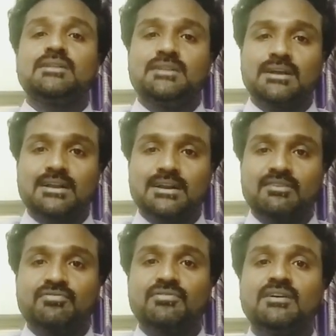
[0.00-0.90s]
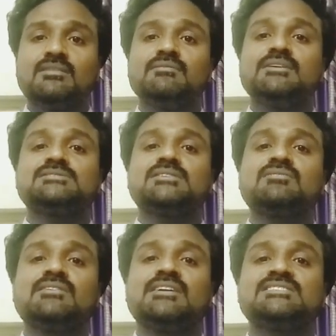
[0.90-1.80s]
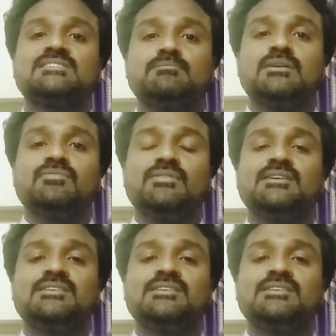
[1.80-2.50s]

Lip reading: the firm itself getting some benefit.